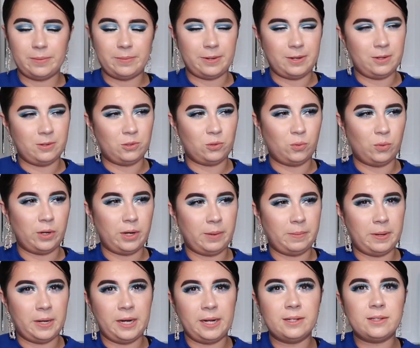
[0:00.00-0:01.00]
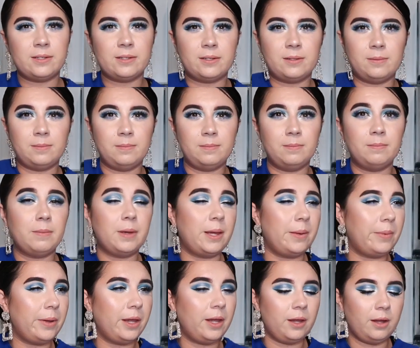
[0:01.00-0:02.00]
about 20 minutes,
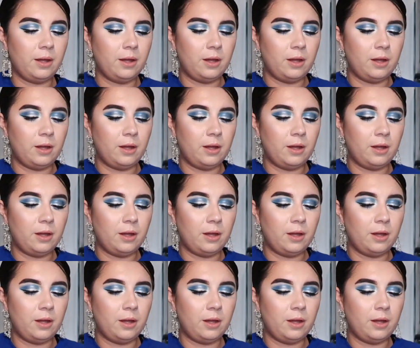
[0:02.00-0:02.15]
maybe.